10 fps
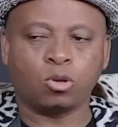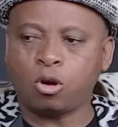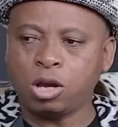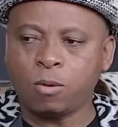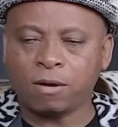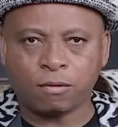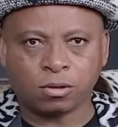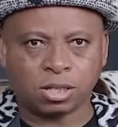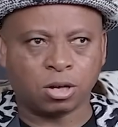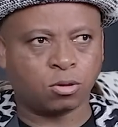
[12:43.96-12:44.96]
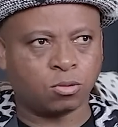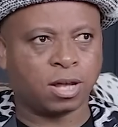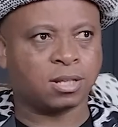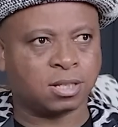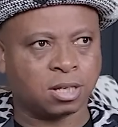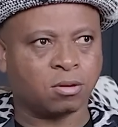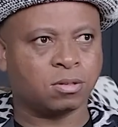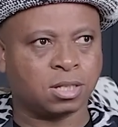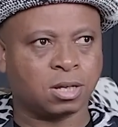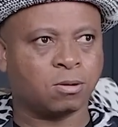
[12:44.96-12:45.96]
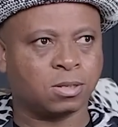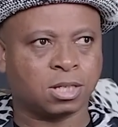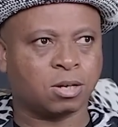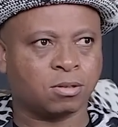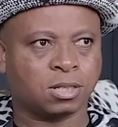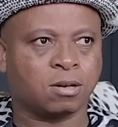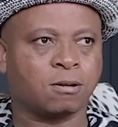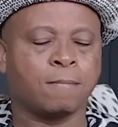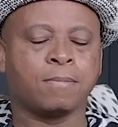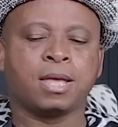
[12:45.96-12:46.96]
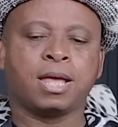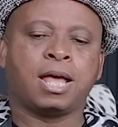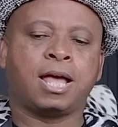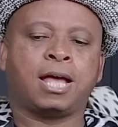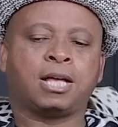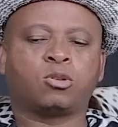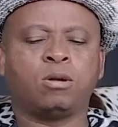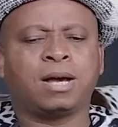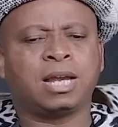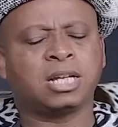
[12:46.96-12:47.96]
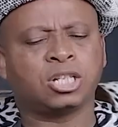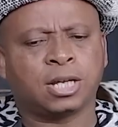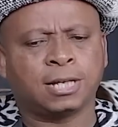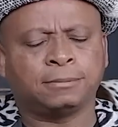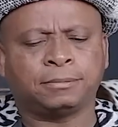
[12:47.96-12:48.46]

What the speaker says: you only work for 0 to add 0 0 0 0 sikhulume ngeletter J